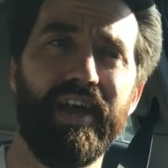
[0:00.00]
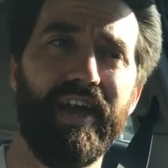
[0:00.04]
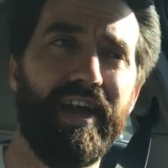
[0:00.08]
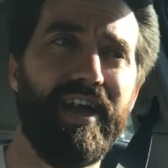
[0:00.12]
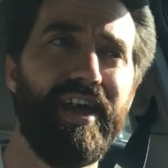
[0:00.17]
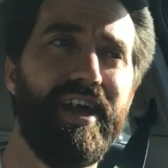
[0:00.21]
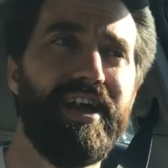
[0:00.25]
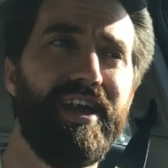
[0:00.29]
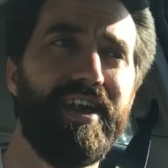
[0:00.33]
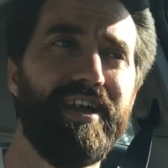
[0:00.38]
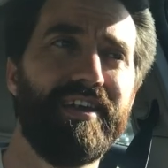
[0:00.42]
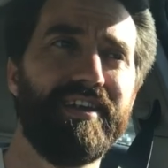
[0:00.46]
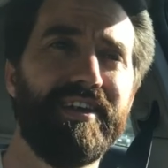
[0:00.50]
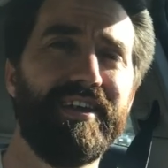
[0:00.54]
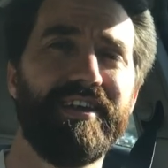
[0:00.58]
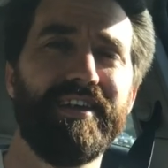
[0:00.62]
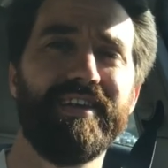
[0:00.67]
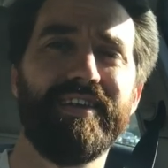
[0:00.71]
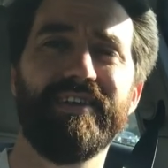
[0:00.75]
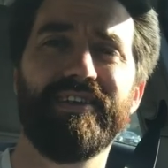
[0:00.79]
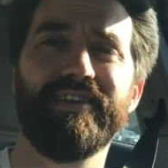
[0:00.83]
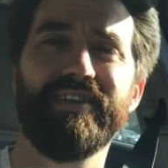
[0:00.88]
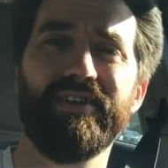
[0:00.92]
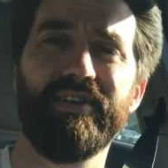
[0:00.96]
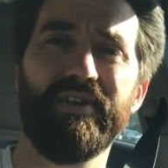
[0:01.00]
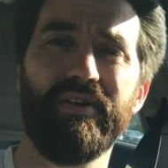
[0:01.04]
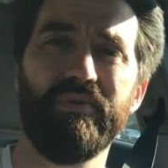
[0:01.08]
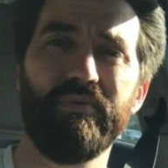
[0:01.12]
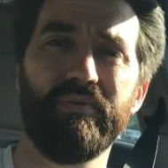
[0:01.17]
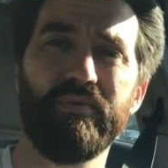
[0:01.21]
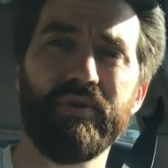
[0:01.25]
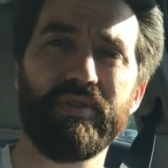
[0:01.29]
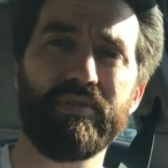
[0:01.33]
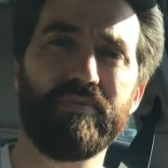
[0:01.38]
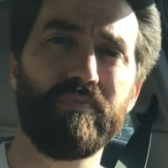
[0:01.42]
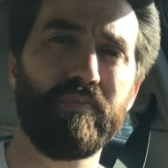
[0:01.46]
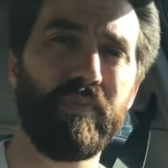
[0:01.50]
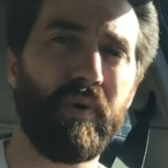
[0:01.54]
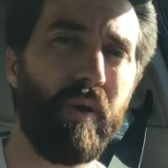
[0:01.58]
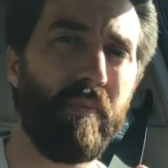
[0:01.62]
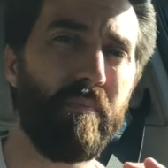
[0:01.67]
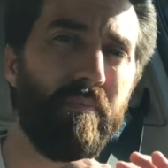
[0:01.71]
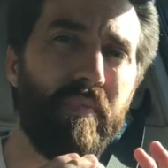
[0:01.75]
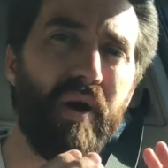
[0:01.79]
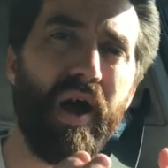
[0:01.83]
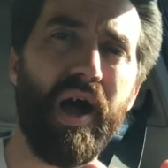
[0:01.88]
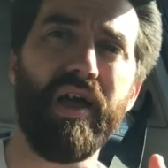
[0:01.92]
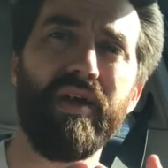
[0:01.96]
and, you know, with a
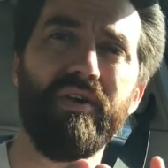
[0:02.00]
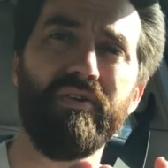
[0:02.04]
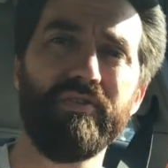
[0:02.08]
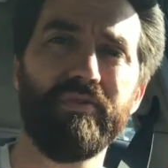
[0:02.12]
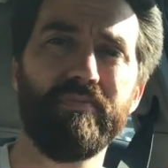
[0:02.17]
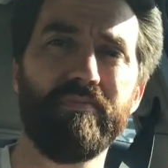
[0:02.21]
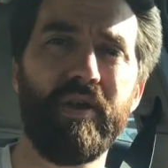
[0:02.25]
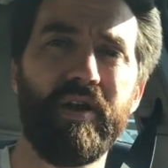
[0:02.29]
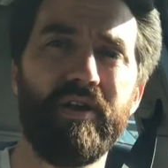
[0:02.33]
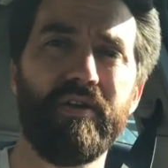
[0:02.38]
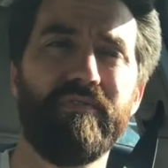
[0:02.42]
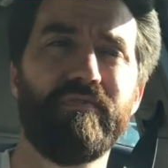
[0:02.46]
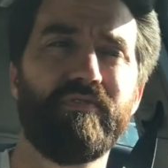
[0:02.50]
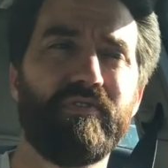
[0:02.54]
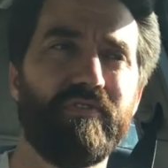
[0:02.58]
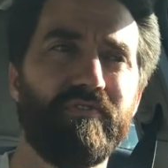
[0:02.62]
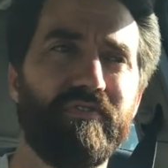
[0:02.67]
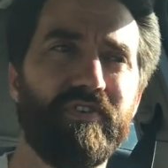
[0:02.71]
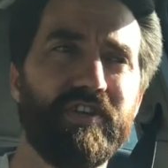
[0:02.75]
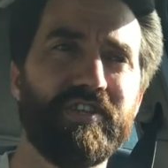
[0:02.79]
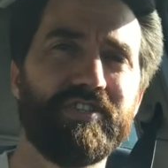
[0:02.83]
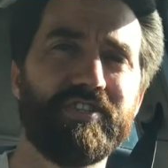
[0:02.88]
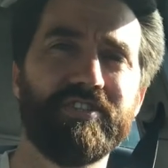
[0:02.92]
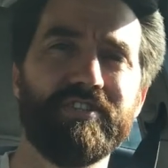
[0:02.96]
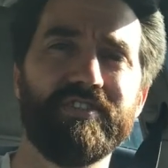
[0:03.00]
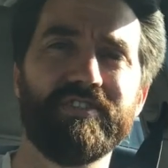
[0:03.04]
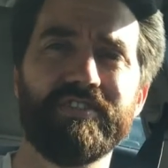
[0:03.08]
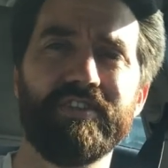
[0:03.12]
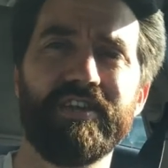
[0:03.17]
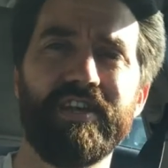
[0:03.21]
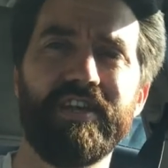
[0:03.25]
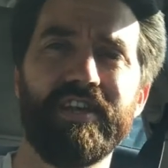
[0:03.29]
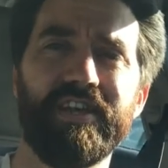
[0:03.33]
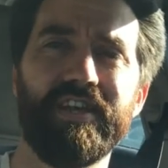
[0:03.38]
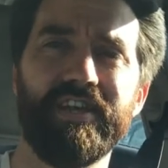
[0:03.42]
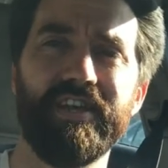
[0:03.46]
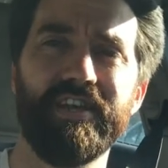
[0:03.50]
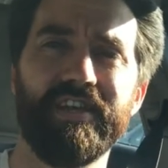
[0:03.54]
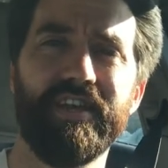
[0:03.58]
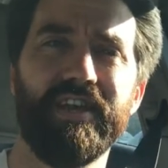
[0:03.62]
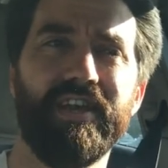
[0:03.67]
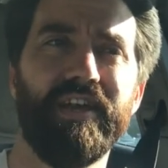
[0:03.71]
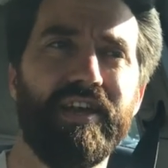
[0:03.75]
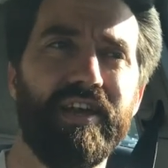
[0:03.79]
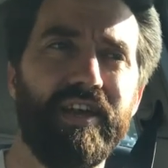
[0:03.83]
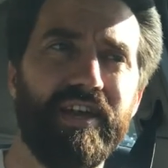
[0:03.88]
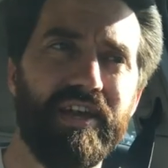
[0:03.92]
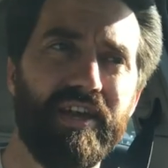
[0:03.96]
mild amount of revisions needed
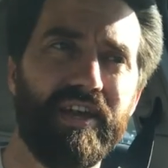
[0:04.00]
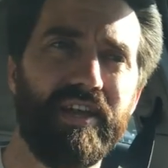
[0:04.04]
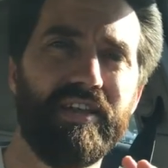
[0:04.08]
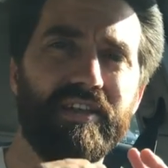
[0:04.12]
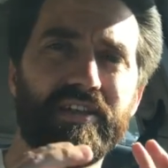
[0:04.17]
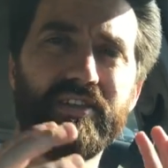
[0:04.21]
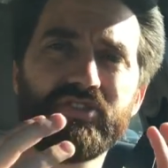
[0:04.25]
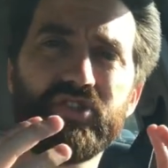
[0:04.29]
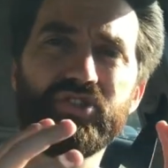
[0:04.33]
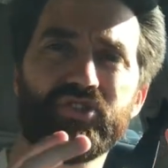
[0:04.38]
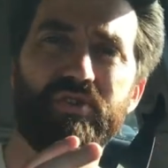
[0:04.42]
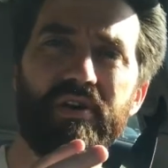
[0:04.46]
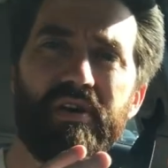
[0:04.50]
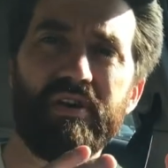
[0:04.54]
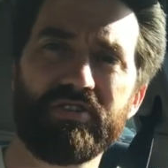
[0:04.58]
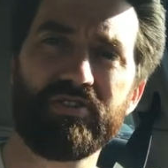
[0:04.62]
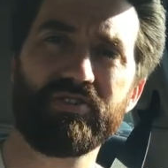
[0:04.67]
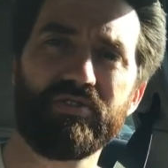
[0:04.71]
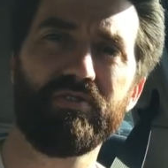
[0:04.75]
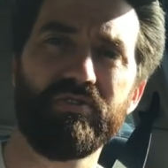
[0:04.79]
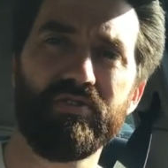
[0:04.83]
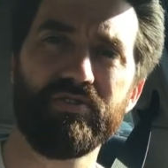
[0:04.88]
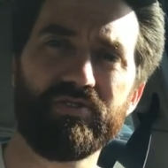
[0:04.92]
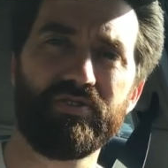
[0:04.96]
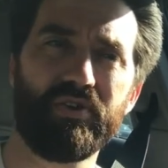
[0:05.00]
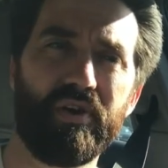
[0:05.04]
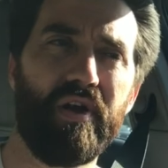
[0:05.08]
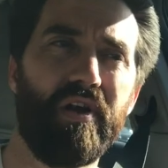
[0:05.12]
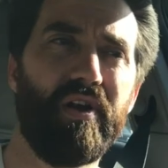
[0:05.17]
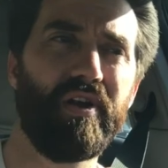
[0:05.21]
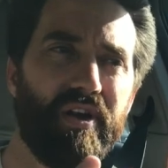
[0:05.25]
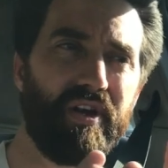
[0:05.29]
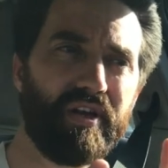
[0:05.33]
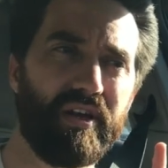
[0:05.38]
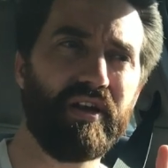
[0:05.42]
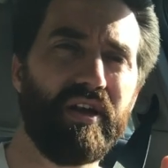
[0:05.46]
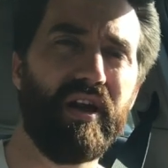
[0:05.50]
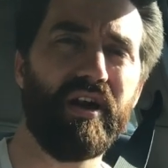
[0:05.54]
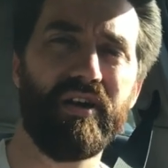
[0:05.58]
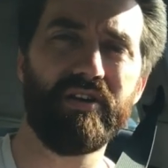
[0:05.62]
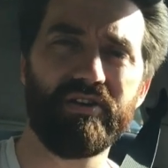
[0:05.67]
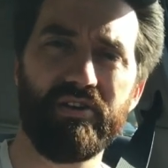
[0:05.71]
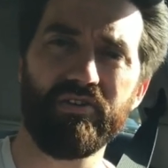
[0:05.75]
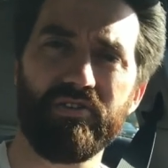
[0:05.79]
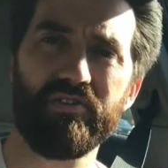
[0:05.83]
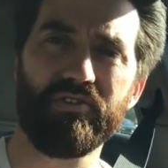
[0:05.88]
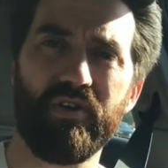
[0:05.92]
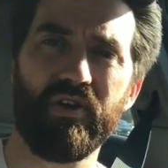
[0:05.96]
in the structural drawing,
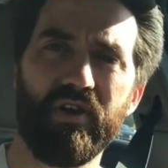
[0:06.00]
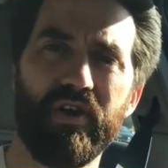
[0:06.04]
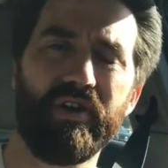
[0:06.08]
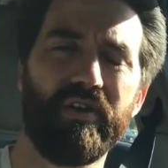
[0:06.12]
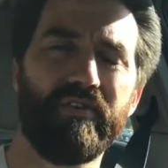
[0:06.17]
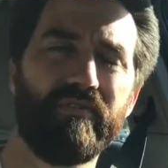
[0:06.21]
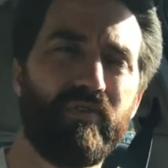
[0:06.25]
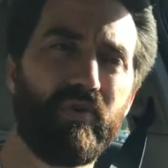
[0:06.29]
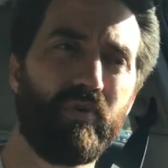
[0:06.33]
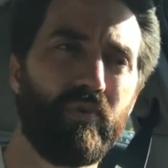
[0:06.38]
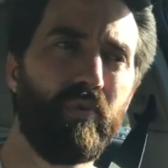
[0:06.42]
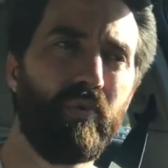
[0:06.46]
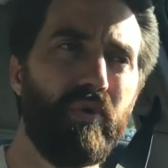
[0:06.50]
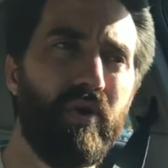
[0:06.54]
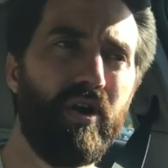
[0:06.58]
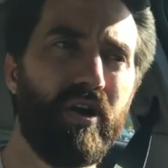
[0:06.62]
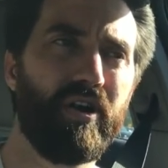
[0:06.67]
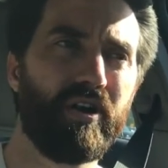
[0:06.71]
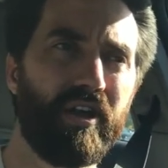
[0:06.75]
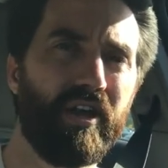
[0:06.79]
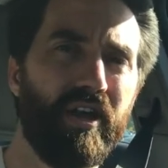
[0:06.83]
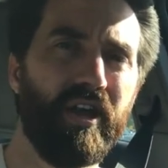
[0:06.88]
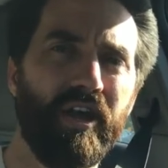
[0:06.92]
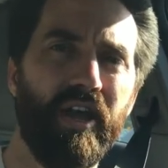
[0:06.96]
underdrawing of her work.